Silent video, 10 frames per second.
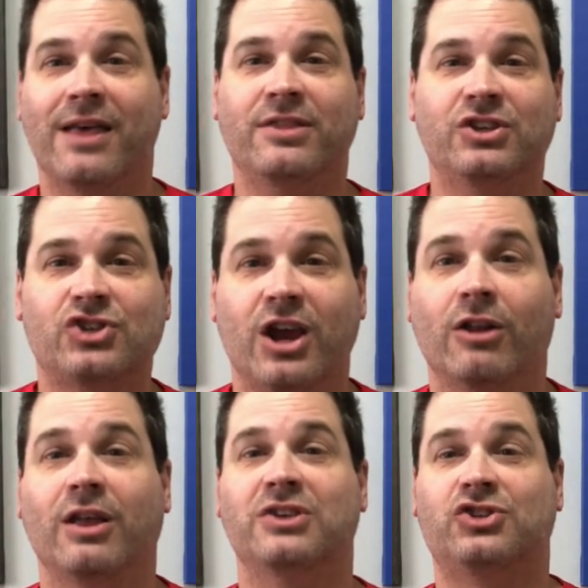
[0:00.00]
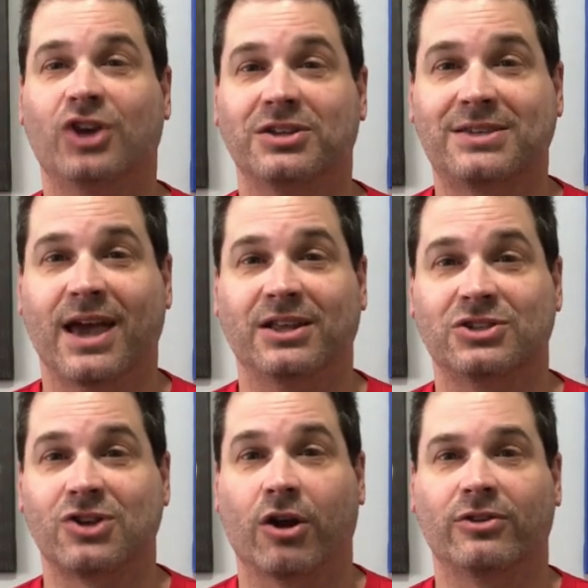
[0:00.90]
This channel is just getting
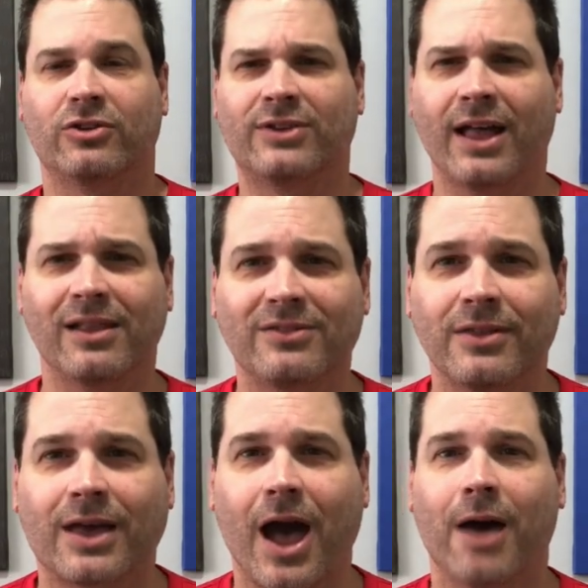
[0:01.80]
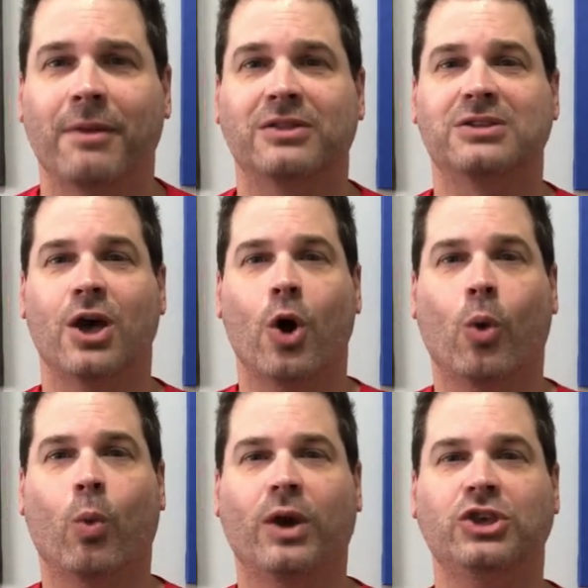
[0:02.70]
started. So tell us in the comments
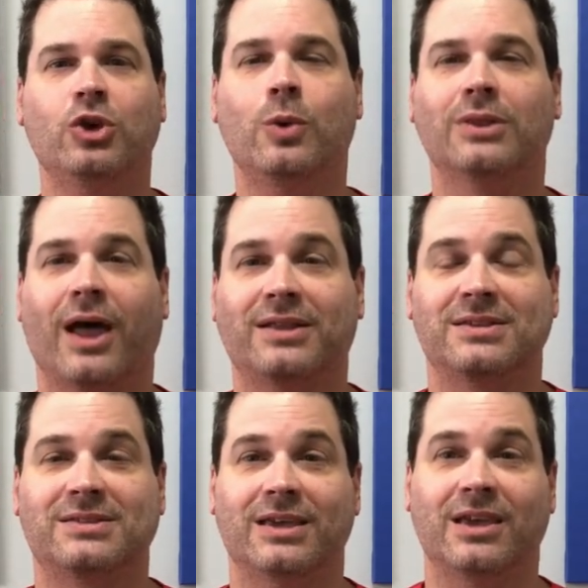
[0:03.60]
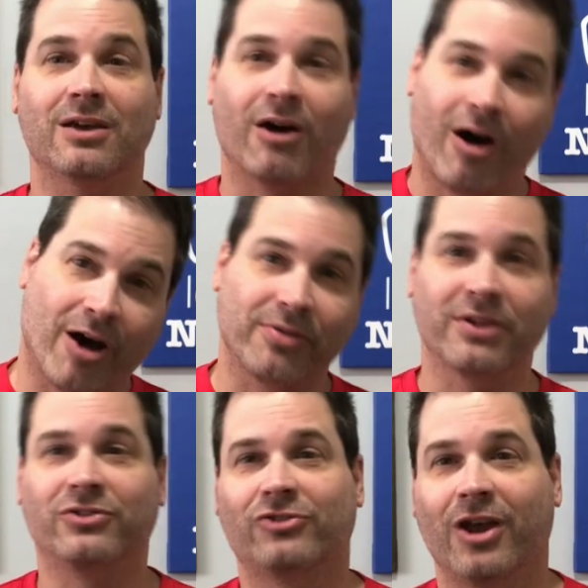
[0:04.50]
what you would like to see on
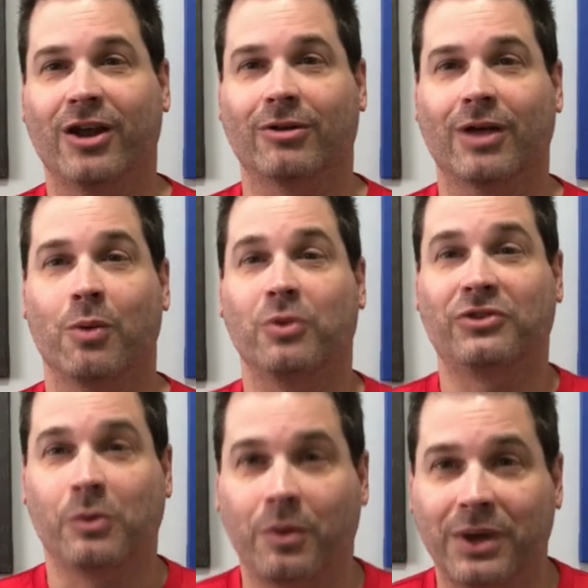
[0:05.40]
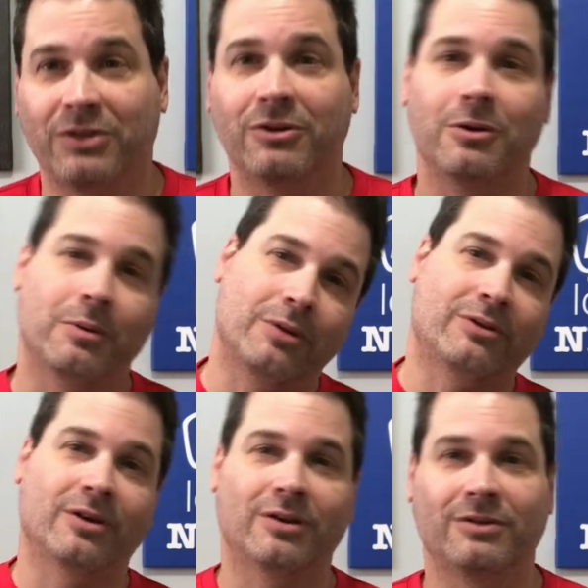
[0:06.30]
this channel, and we'll see what we could do to,
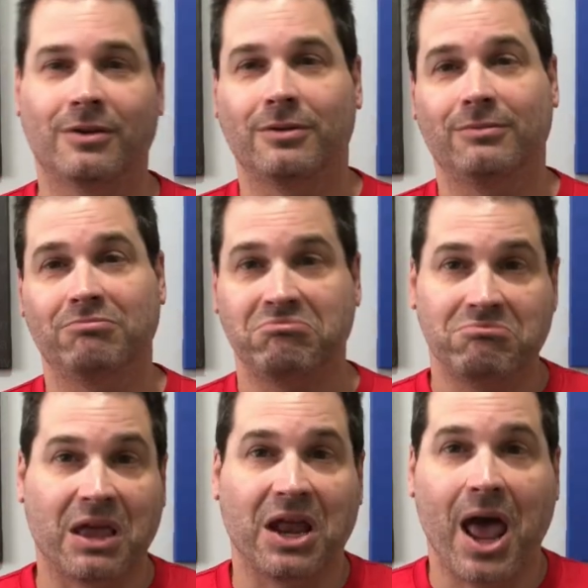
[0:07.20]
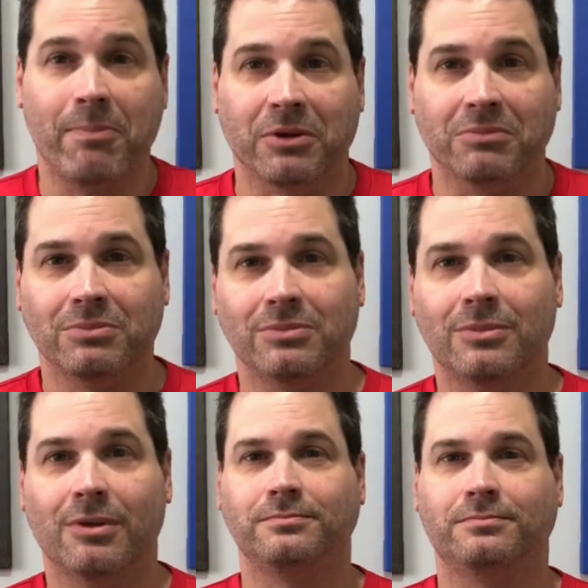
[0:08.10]
to, to make it happen.
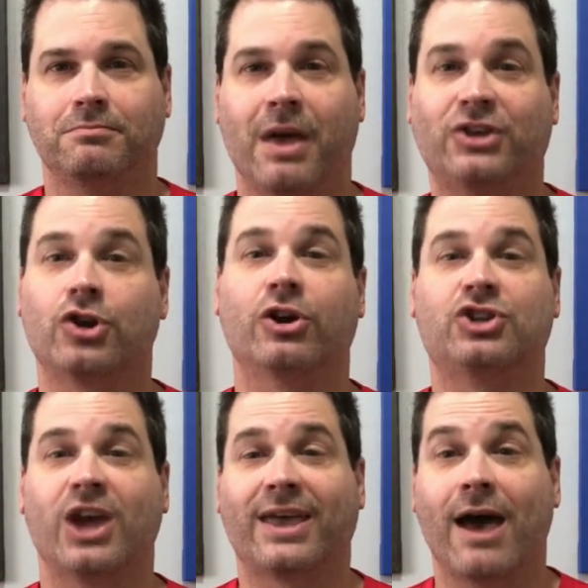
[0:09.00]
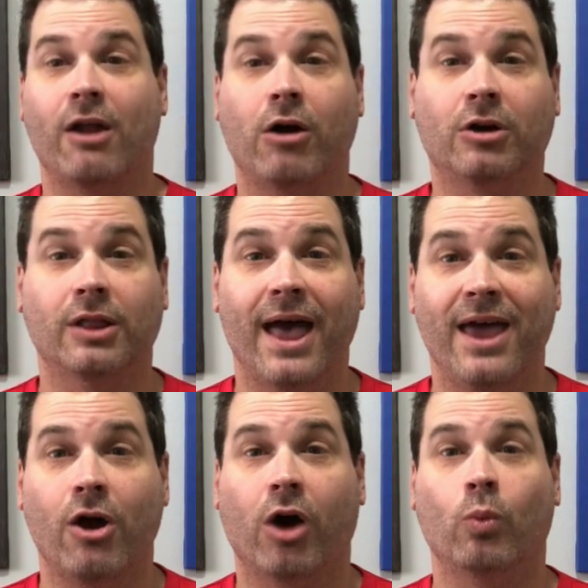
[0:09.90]
Make sure to check out Uncle
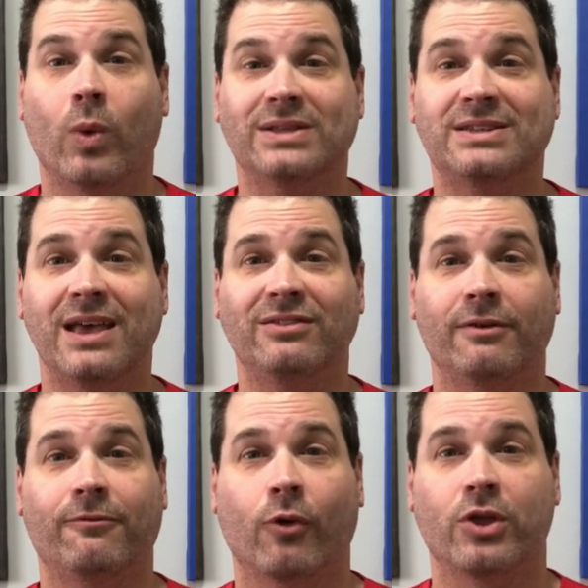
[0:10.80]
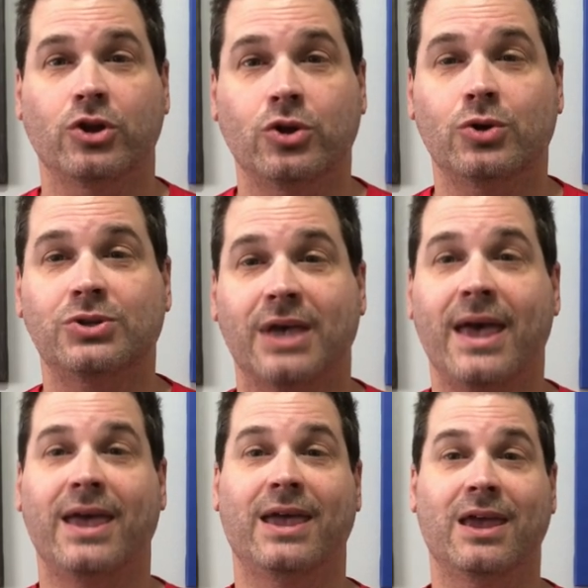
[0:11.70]
Ed on Wednesdays for the news
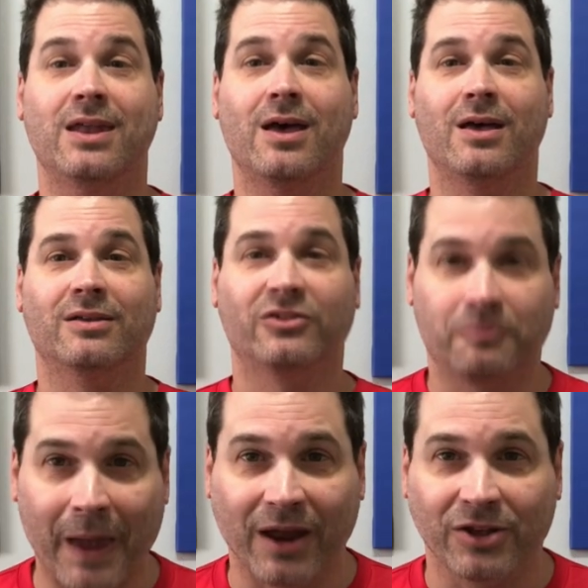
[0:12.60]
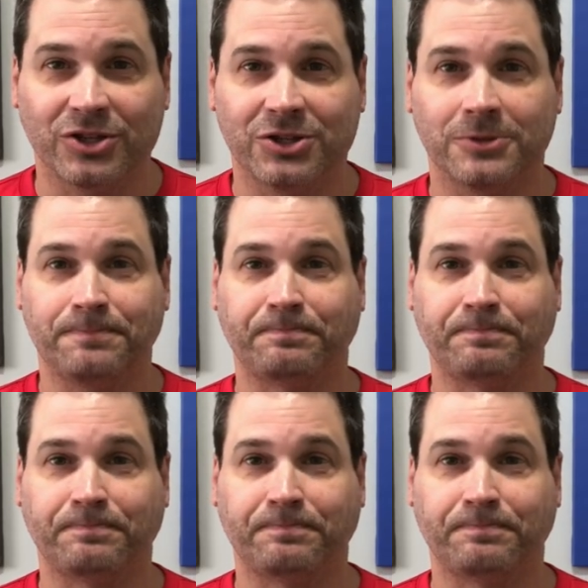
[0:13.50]
in Spanish.